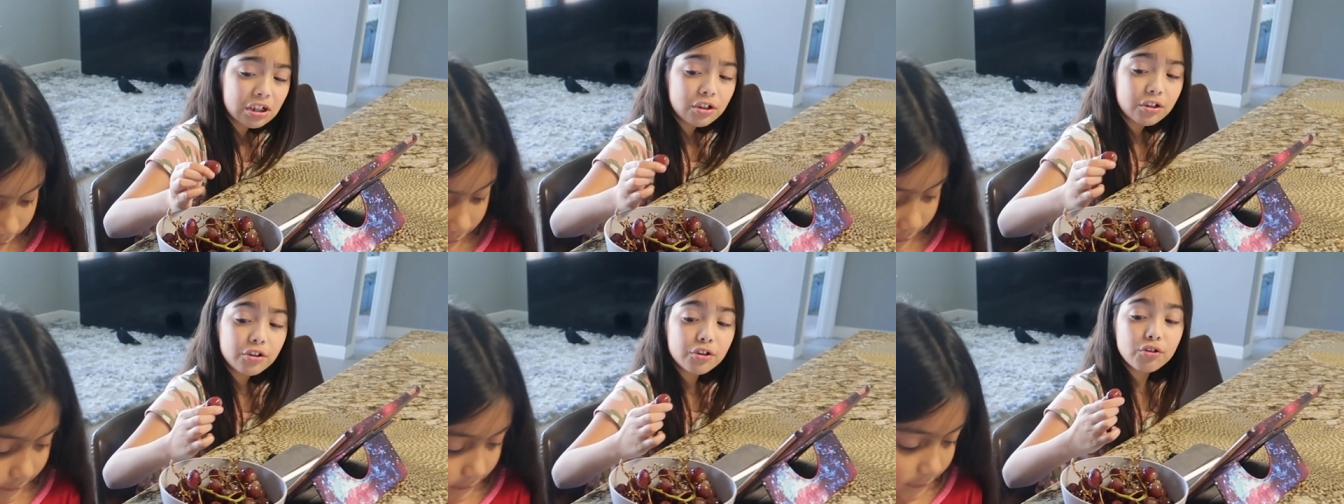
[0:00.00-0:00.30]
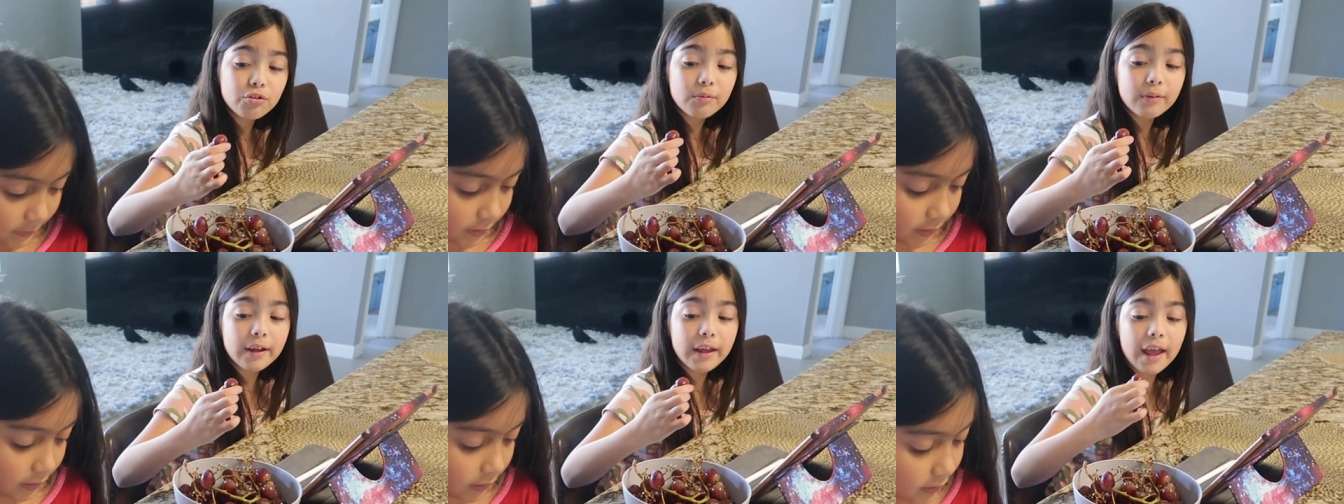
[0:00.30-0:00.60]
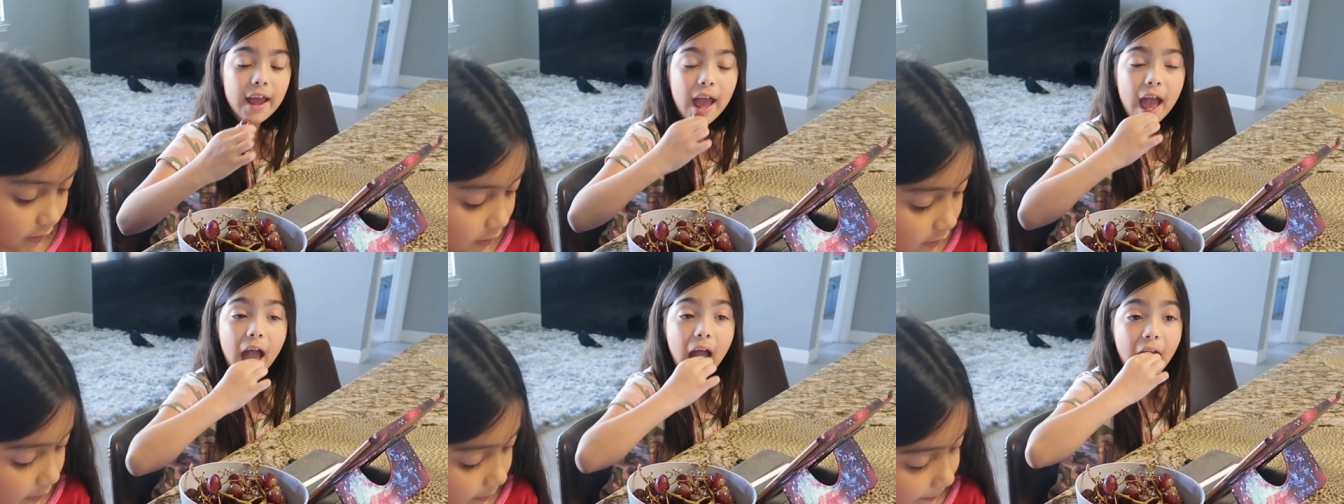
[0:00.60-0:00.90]
You
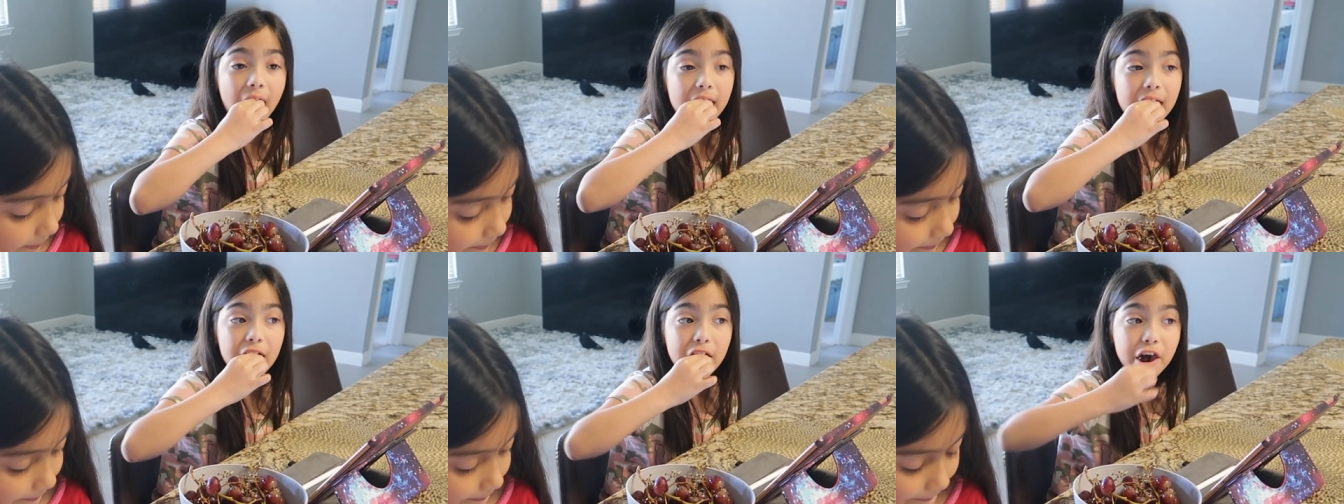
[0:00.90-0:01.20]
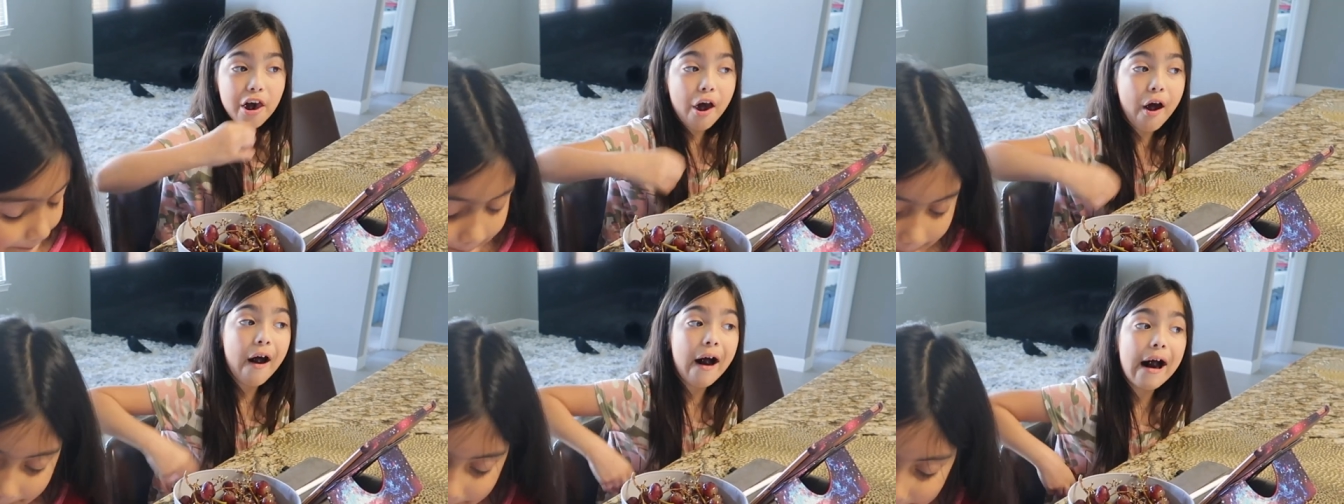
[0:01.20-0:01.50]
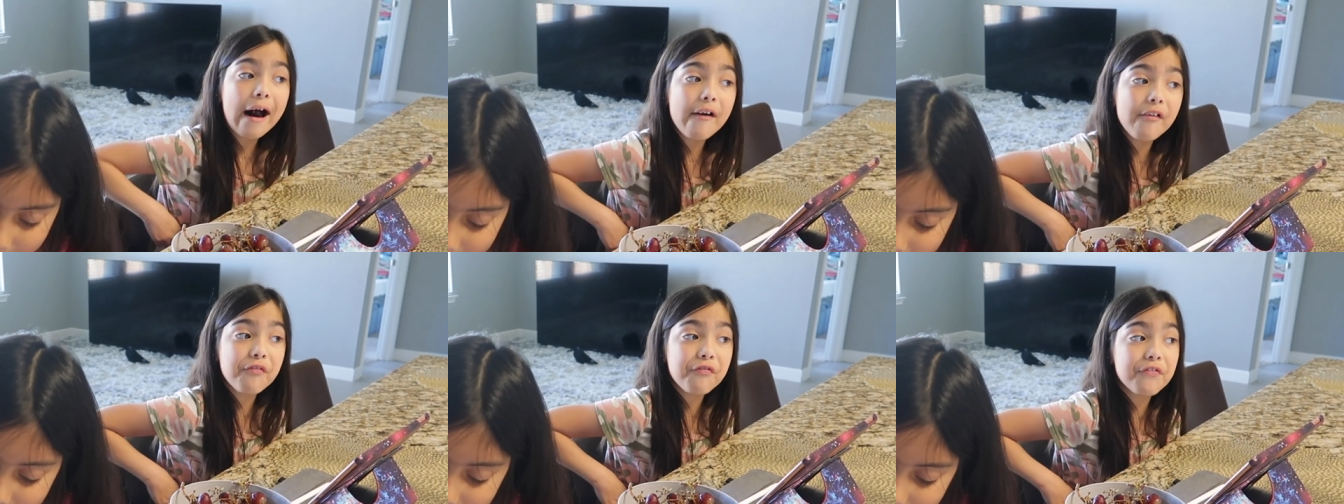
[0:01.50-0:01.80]
can't, you
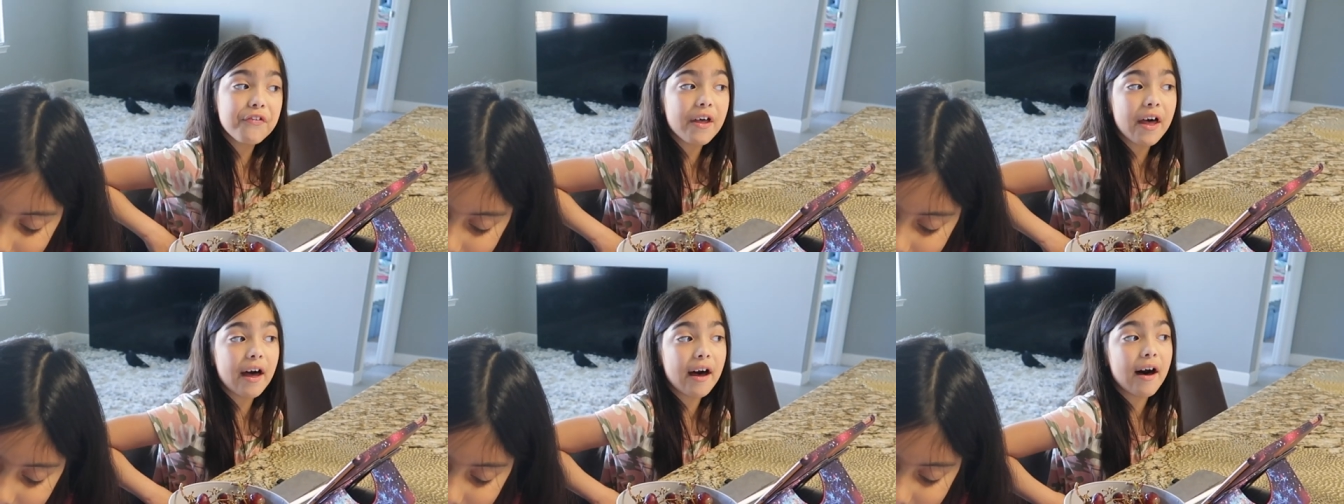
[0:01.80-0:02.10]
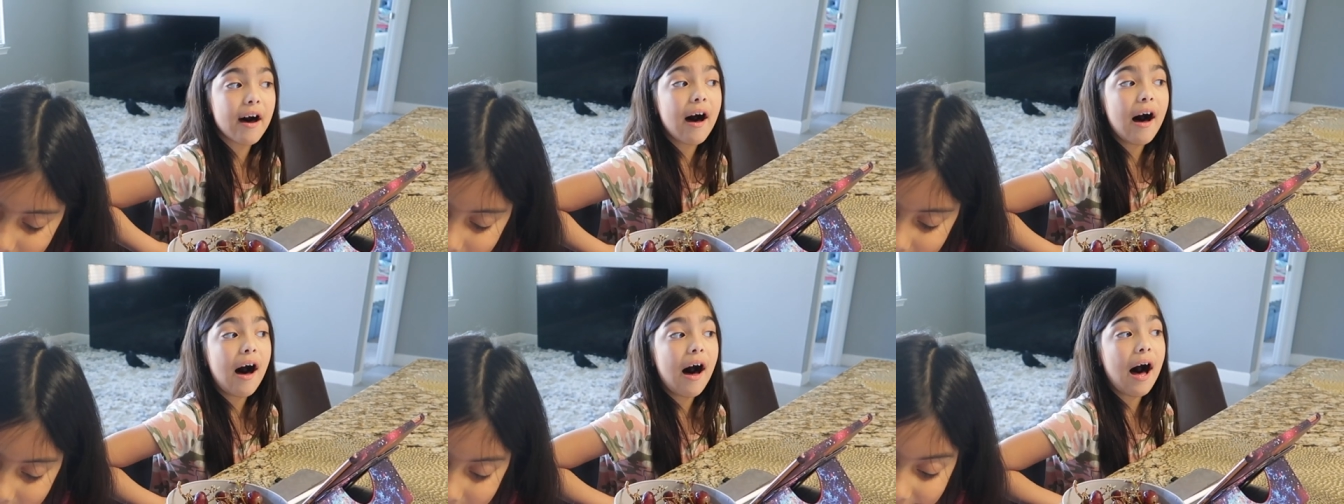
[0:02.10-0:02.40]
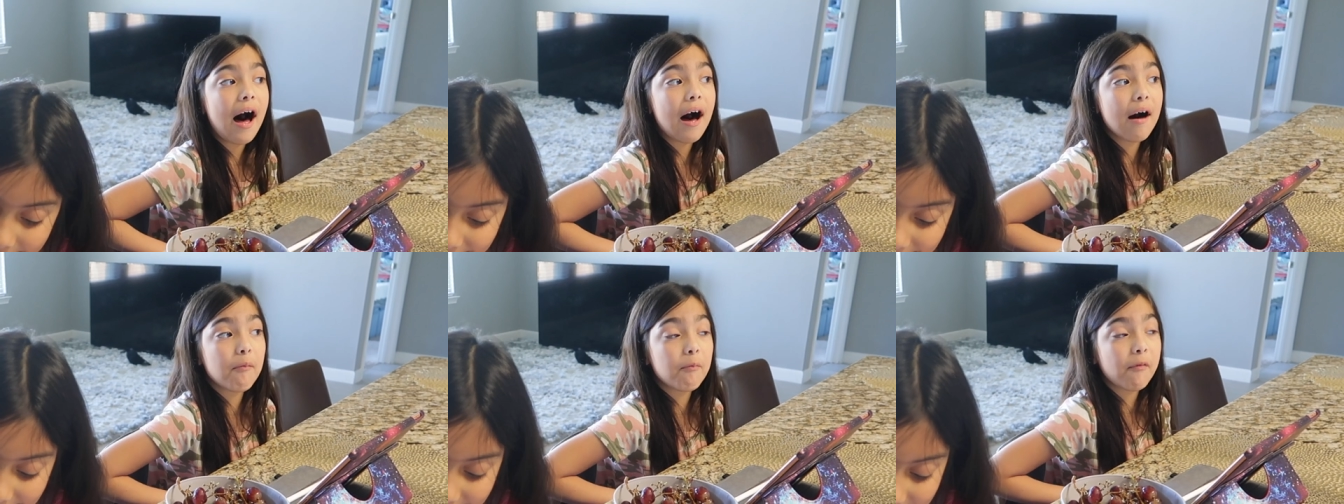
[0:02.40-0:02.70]
have to
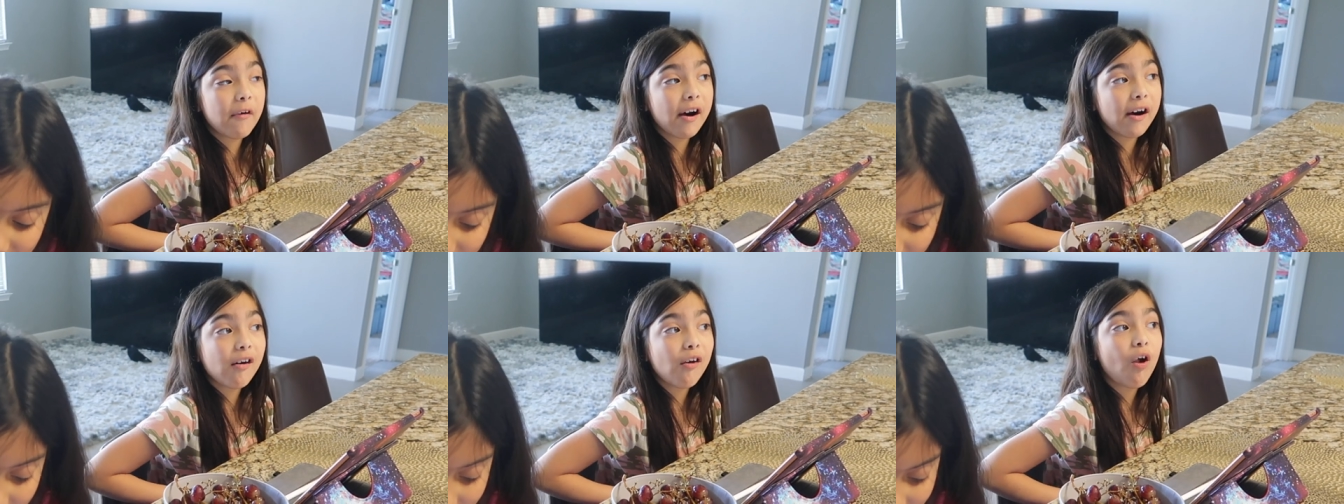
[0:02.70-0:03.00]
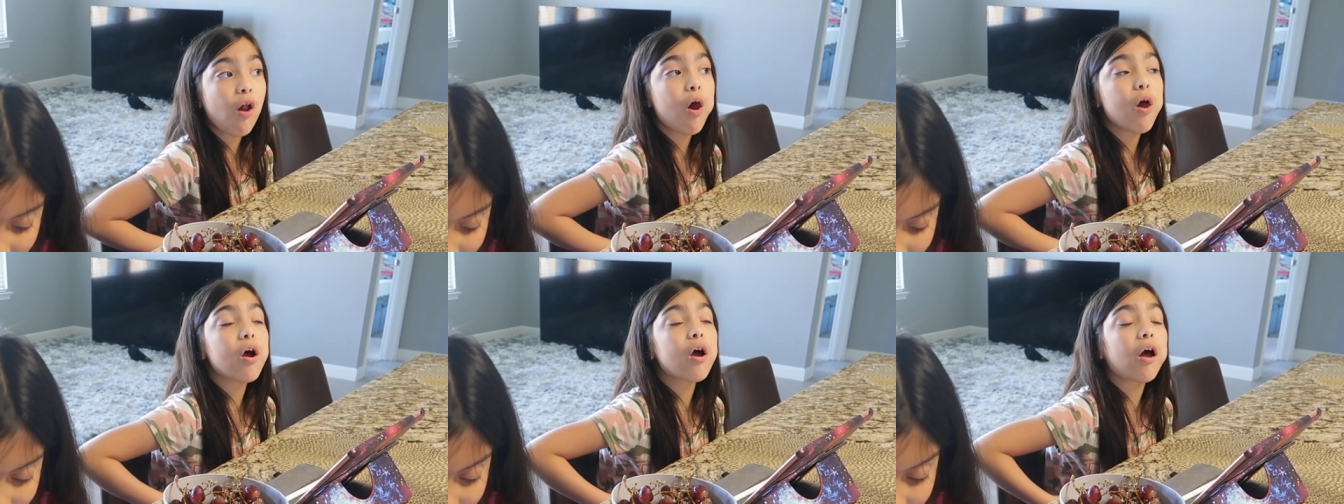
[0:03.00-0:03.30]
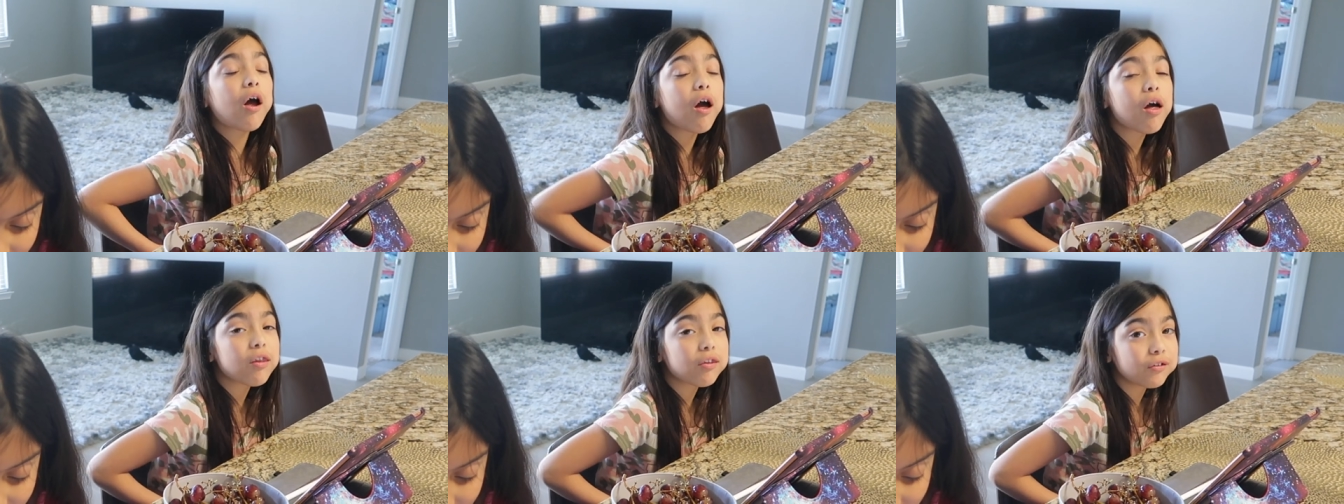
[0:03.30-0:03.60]
have it
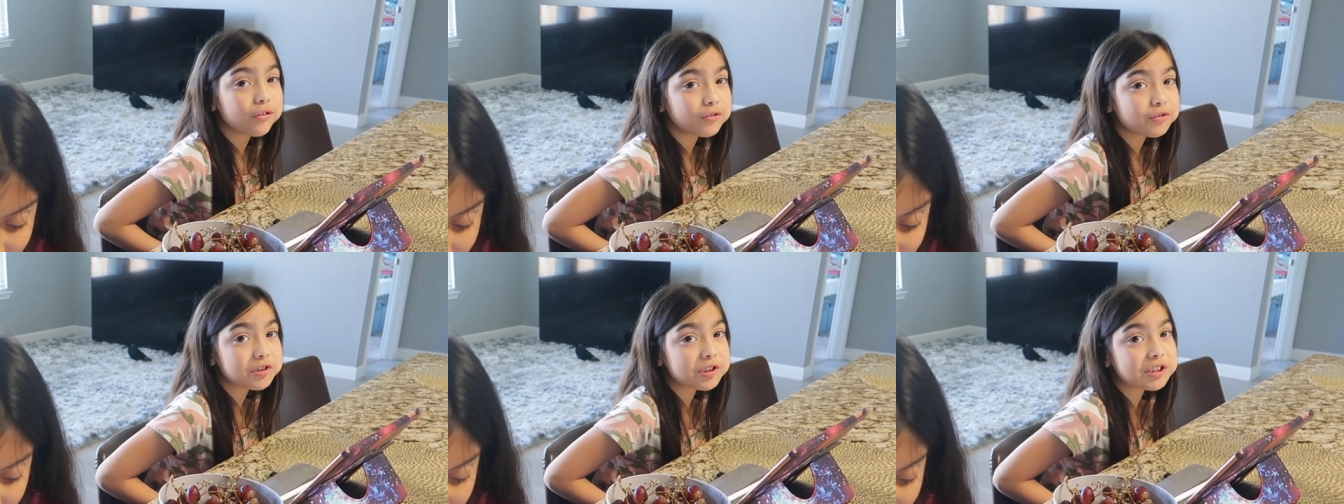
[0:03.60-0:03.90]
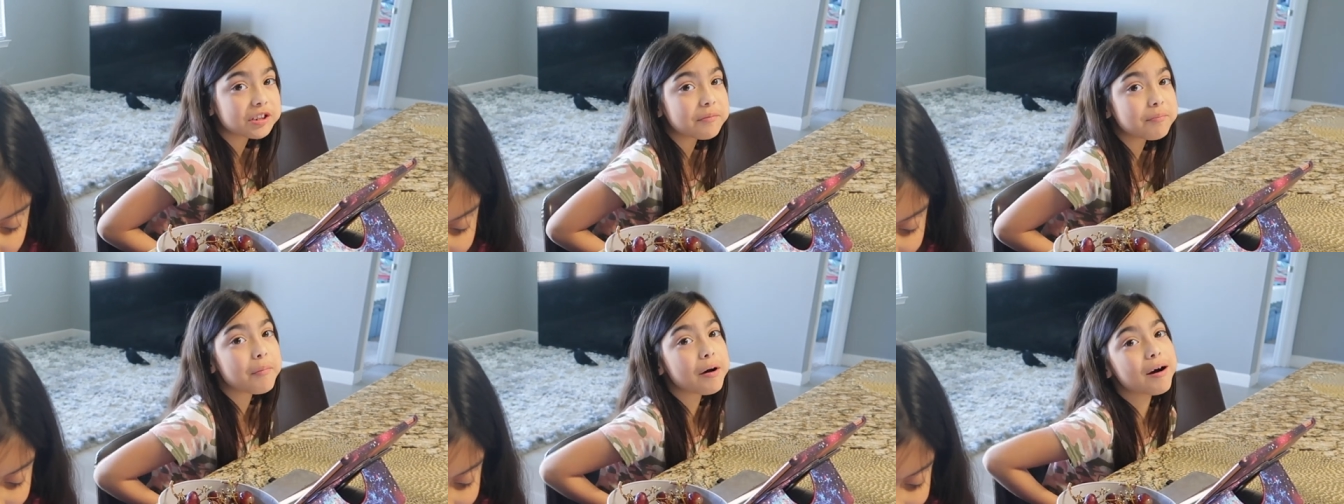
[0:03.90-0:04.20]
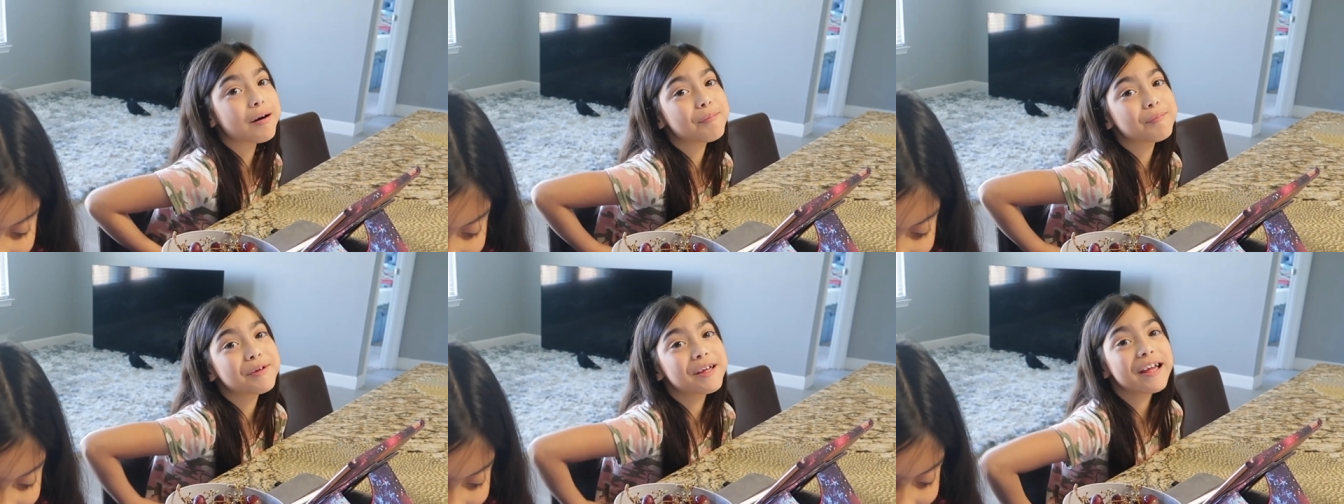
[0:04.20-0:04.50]
close to
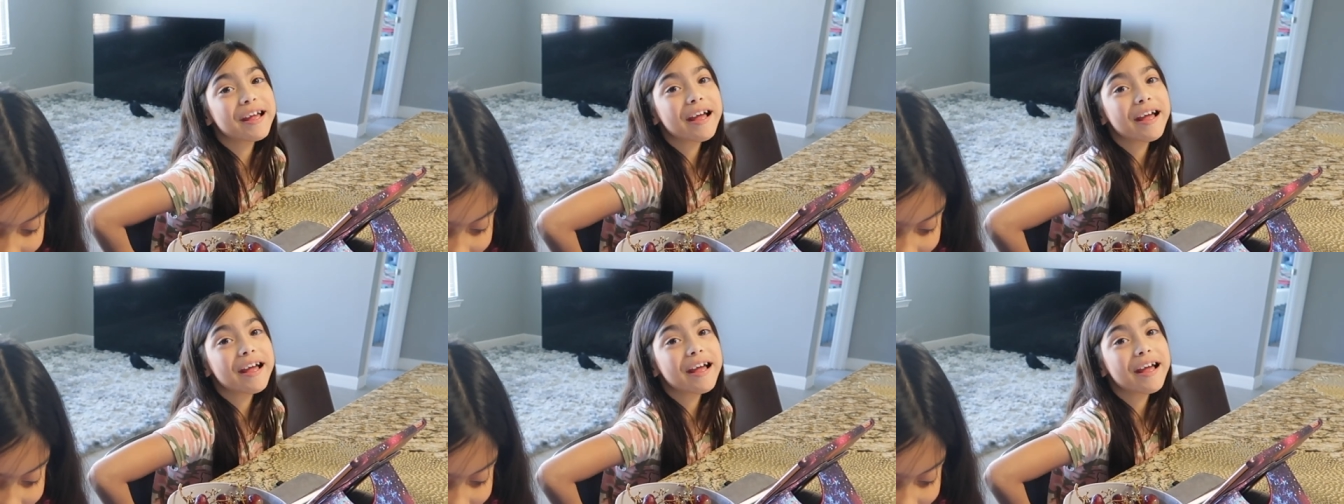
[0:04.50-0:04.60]
mommy.